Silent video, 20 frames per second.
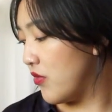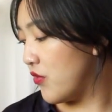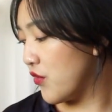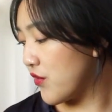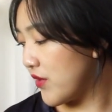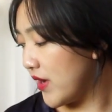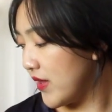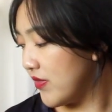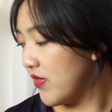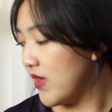the
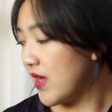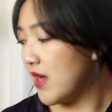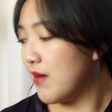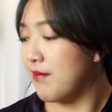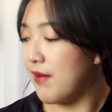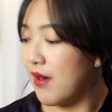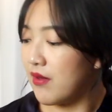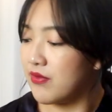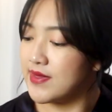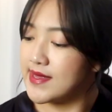great thing
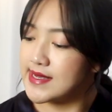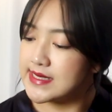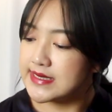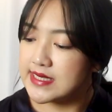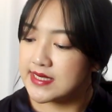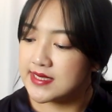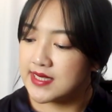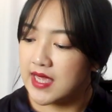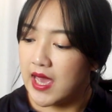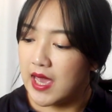about this
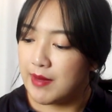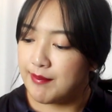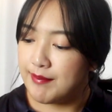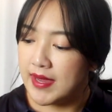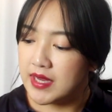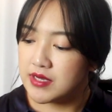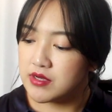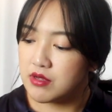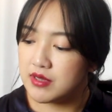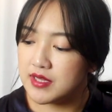is that I
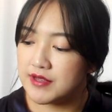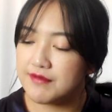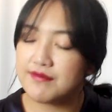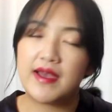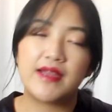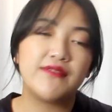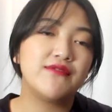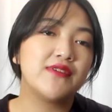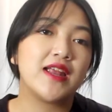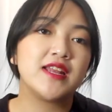paid only
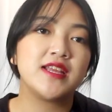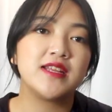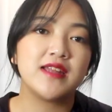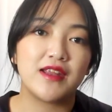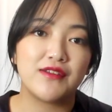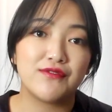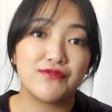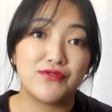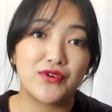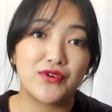$5.99